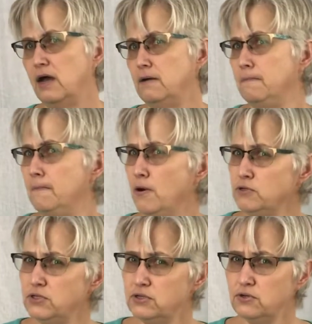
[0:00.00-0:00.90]

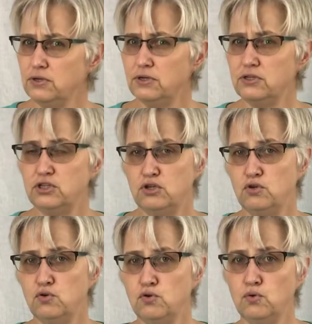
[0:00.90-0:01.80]
Most students
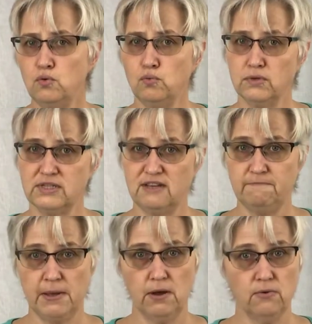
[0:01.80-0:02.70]
who
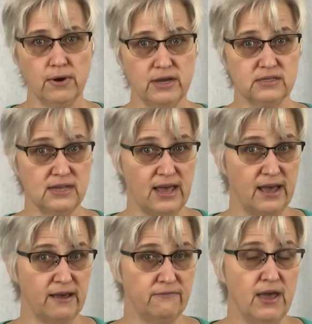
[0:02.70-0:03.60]
receive Pell Grants
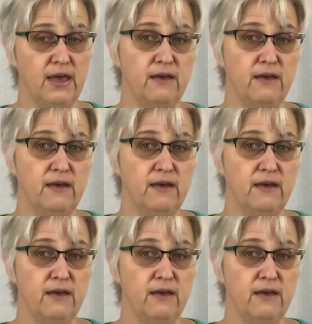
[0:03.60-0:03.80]
have